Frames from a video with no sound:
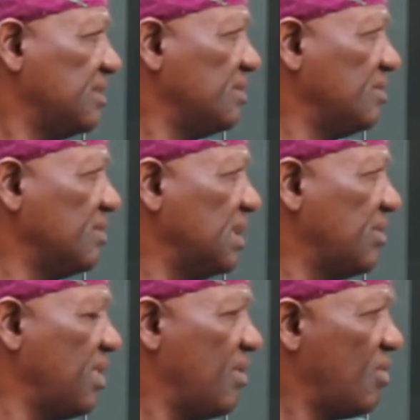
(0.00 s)
you know,
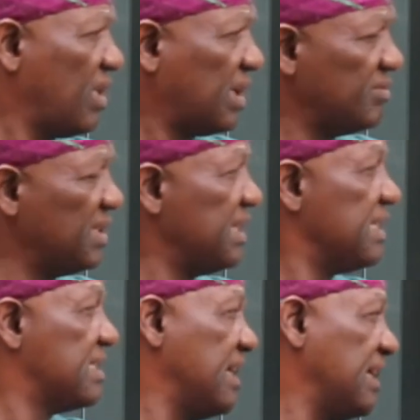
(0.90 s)
and we're working with
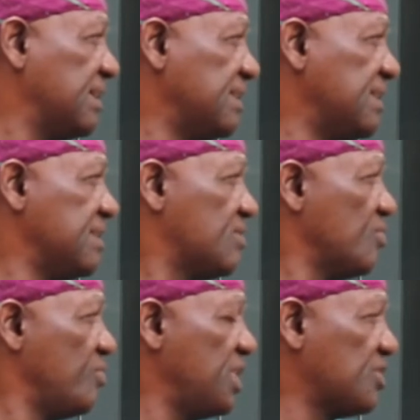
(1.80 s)
NIDA to
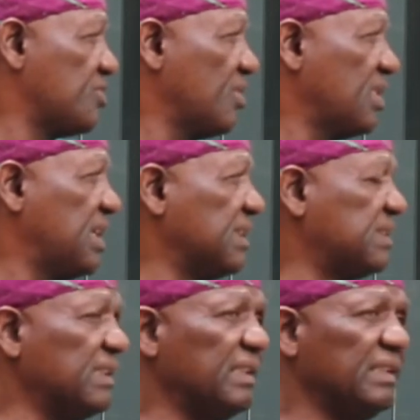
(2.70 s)
make sure that